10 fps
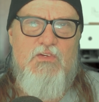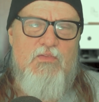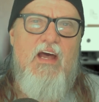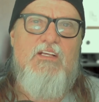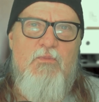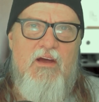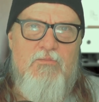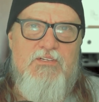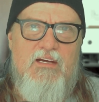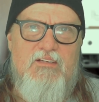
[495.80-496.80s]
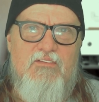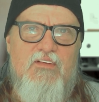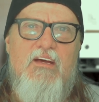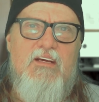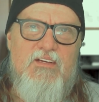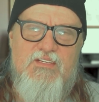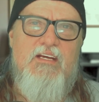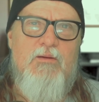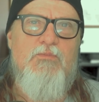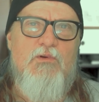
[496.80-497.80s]
So that's my objective, is
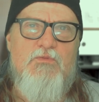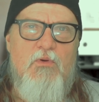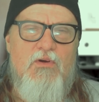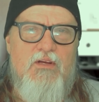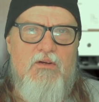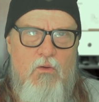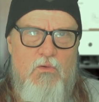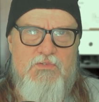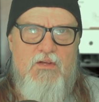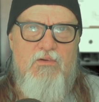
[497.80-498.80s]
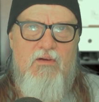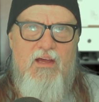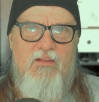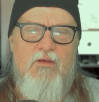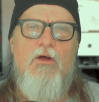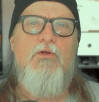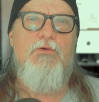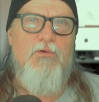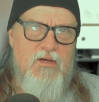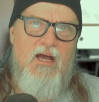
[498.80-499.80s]
to heap those burning coals on their head
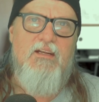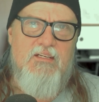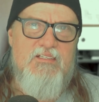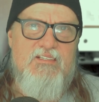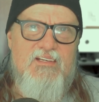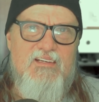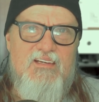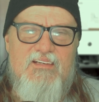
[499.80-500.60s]
through kindness.